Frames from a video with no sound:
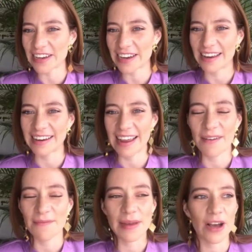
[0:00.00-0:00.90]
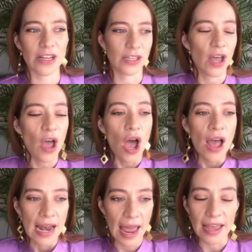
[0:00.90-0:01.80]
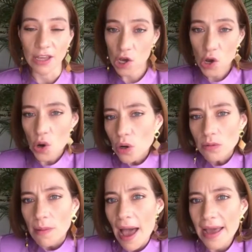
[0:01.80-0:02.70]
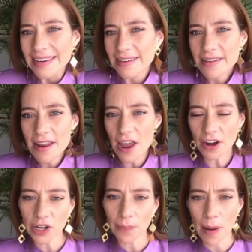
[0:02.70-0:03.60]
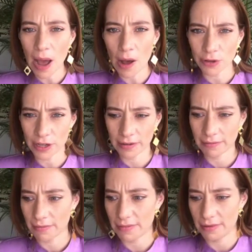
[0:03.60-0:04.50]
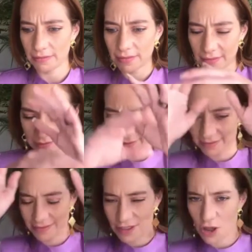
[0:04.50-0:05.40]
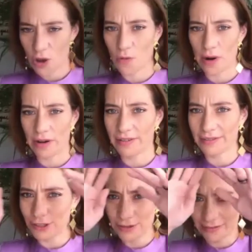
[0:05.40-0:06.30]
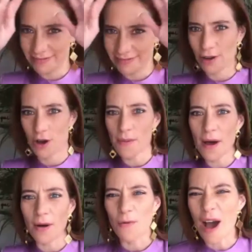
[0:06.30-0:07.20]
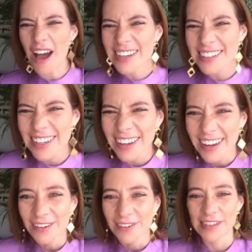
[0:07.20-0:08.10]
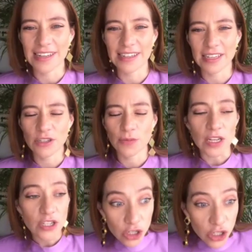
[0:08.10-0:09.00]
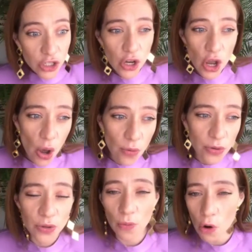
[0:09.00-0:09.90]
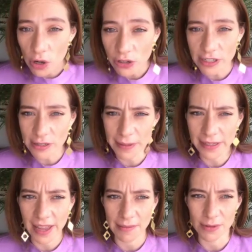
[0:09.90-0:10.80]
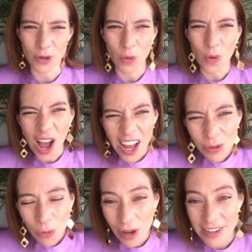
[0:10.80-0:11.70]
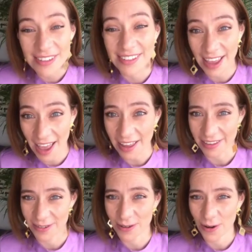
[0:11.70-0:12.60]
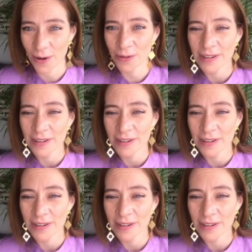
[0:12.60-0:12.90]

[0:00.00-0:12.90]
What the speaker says: idea, because like you, I didn't heard about it in nowhere. Come on, what? When they said to me, you should go to the World Transplant Games. What? What is that? You know?